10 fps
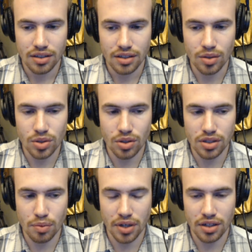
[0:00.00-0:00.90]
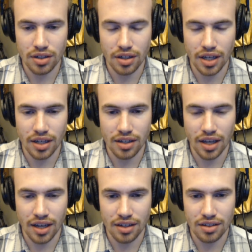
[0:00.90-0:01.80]
he was going to put her in
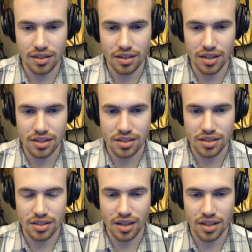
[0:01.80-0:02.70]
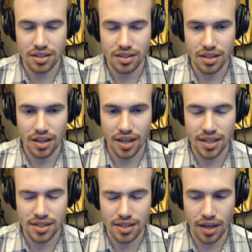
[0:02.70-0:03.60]
an
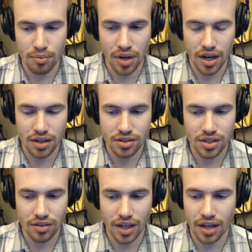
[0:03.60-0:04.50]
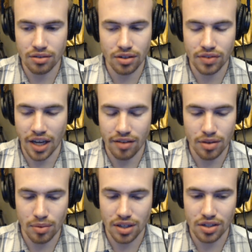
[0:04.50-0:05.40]
escape pod or something. I don't know if they have
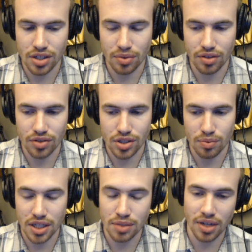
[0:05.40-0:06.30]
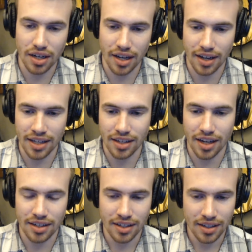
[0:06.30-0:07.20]
them on that ship in the first place, but I
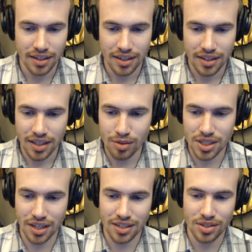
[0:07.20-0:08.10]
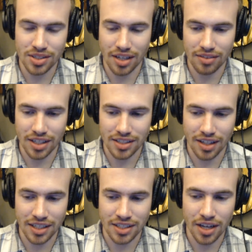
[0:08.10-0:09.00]
thought he was going to do something to
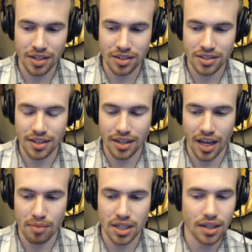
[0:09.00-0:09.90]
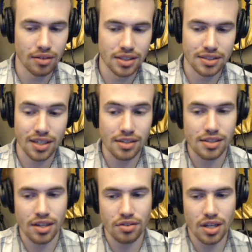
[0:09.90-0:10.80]
like take her to the Kaminoans, because it
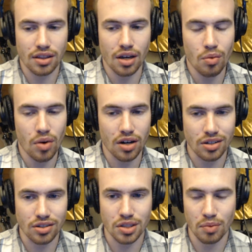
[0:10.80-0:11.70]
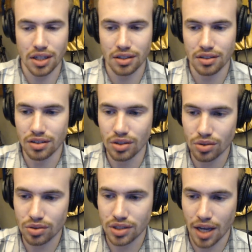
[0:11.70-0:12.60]
sounds like they want her to make
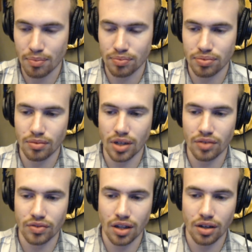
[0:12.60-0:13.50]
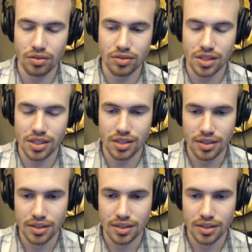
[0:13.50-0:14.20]
new type of clones